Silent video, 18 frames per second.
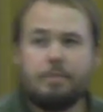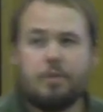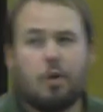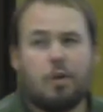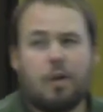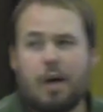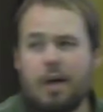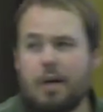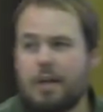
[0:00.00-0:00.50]

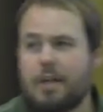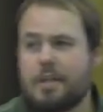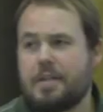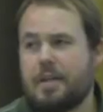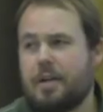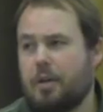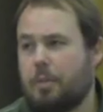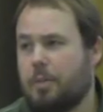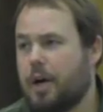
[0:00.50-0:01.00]
No longer a
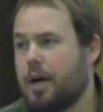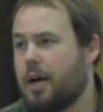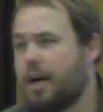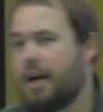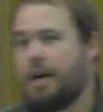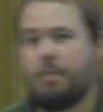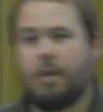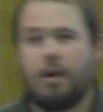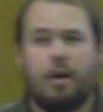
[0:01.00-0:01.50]
single parent,
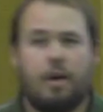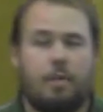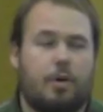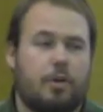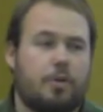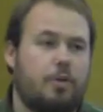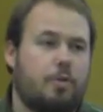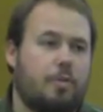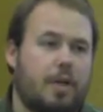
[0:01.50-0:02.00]
got married
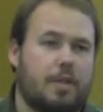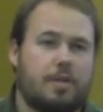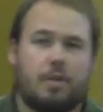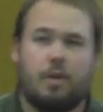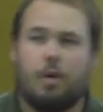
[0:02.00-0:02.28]
about two months